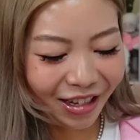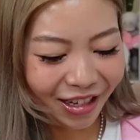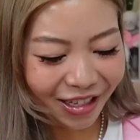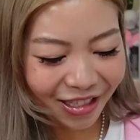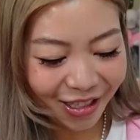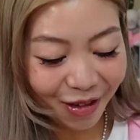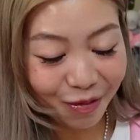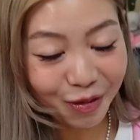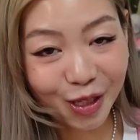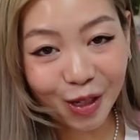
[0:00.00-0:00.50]

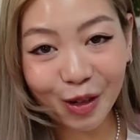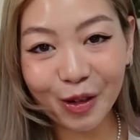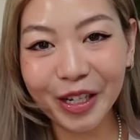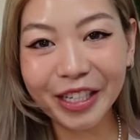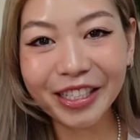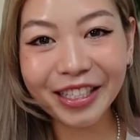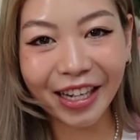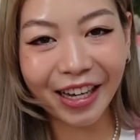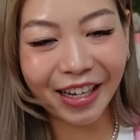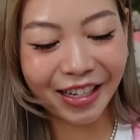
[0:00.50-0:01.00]
Guys, I'm so
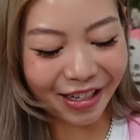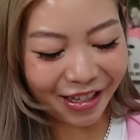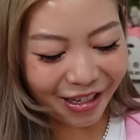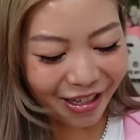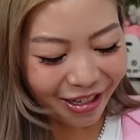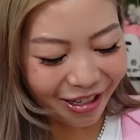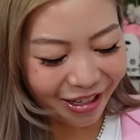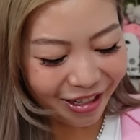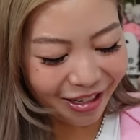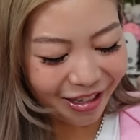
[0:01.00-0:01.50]

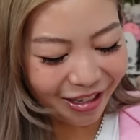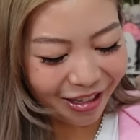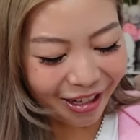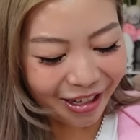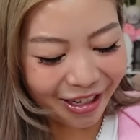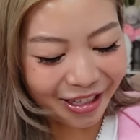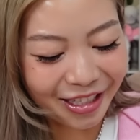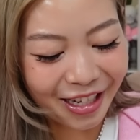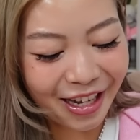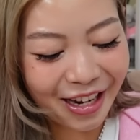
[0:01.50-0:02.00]
excited. Like
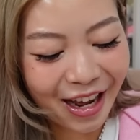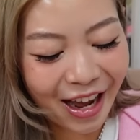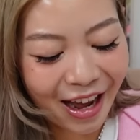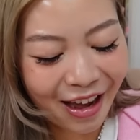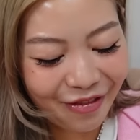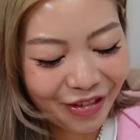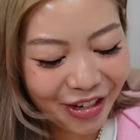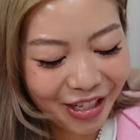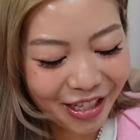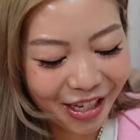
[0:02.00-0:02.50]
I said, I
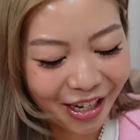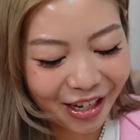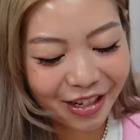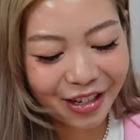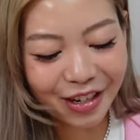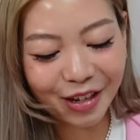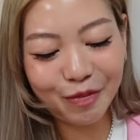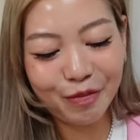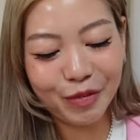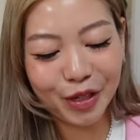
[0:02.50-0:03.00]
haven't done
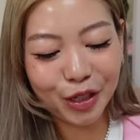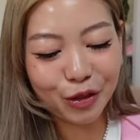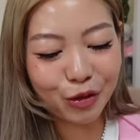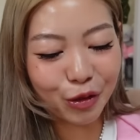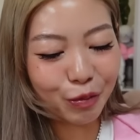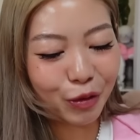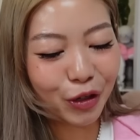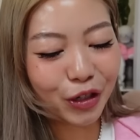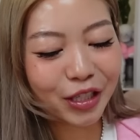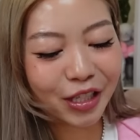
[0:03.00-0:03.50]
a mystery
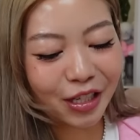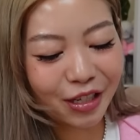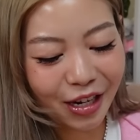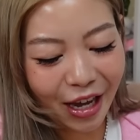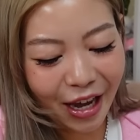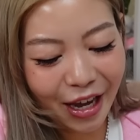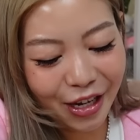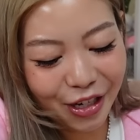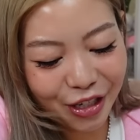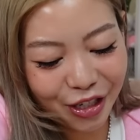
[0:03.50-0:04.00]
box in
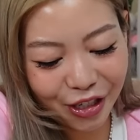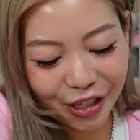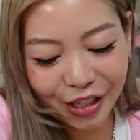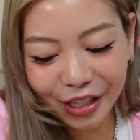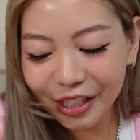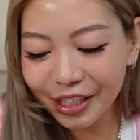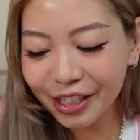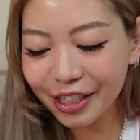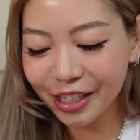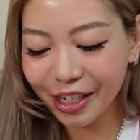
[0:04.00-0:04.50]

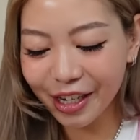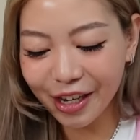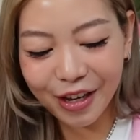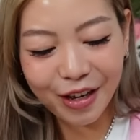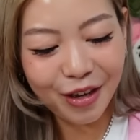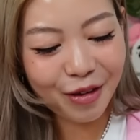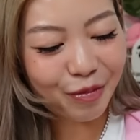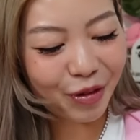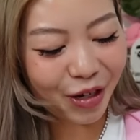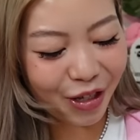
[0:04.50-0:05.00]
ages,
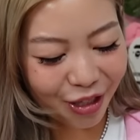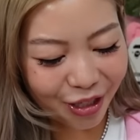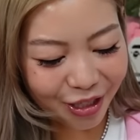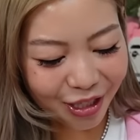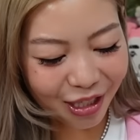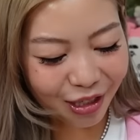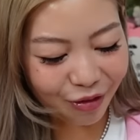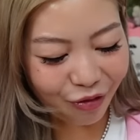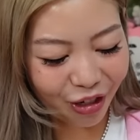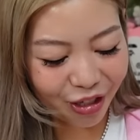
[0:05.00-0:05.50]
but this
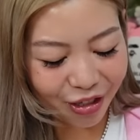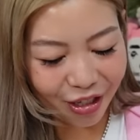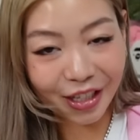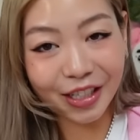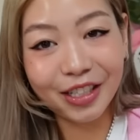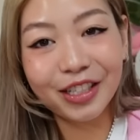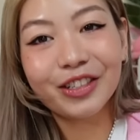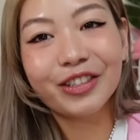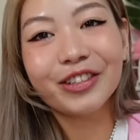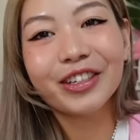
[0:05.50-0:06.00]
is fun
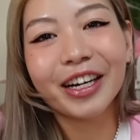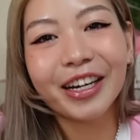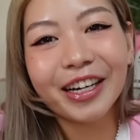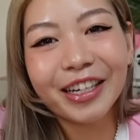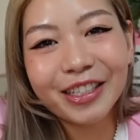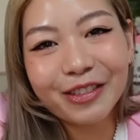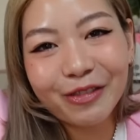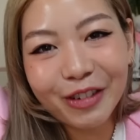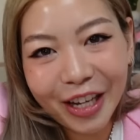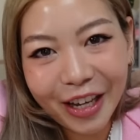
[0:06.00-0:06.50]
because you
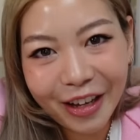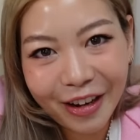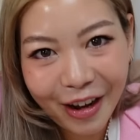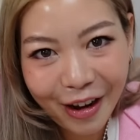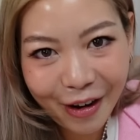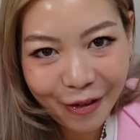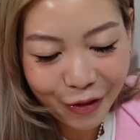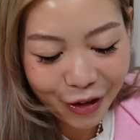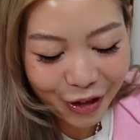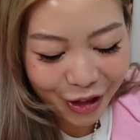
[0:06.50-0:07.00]
guys will get
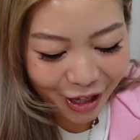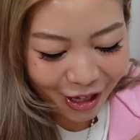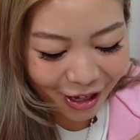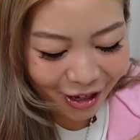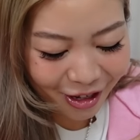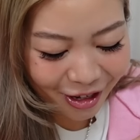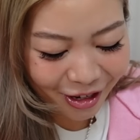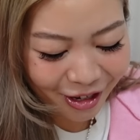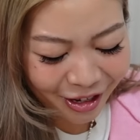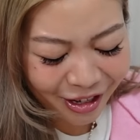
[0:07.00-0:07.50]

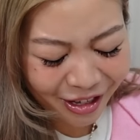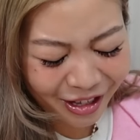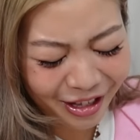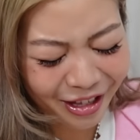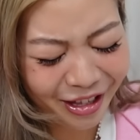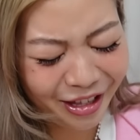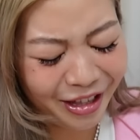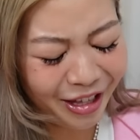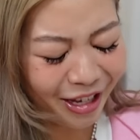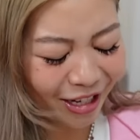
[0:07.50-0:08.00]
everything
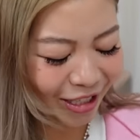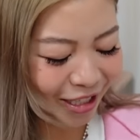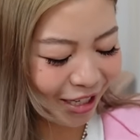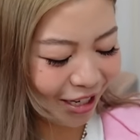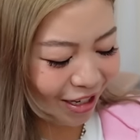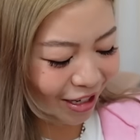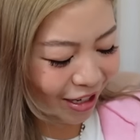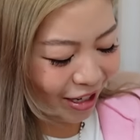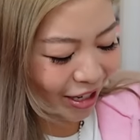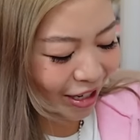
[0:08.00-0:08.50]
that's
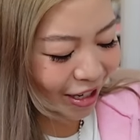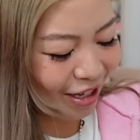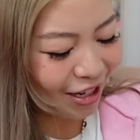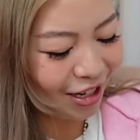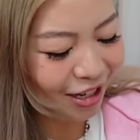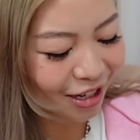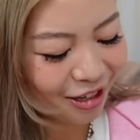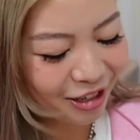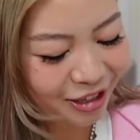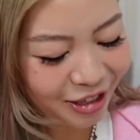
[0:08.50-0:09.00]
in here.
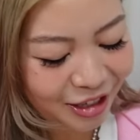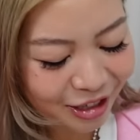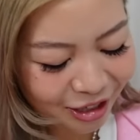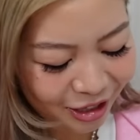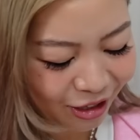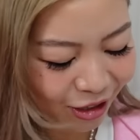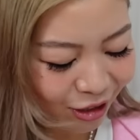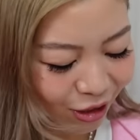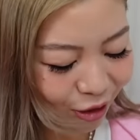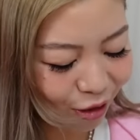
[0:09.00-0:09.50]

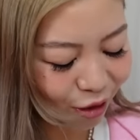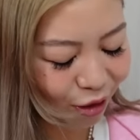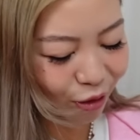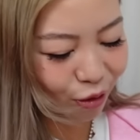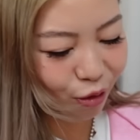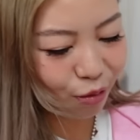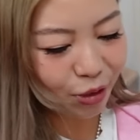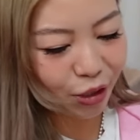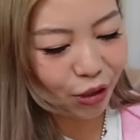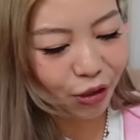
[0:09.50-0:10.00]
Hold on,
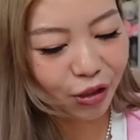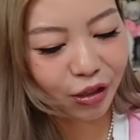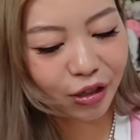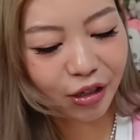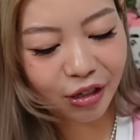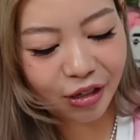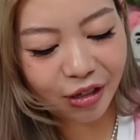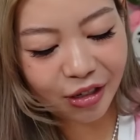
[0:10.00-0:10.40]
oh my God.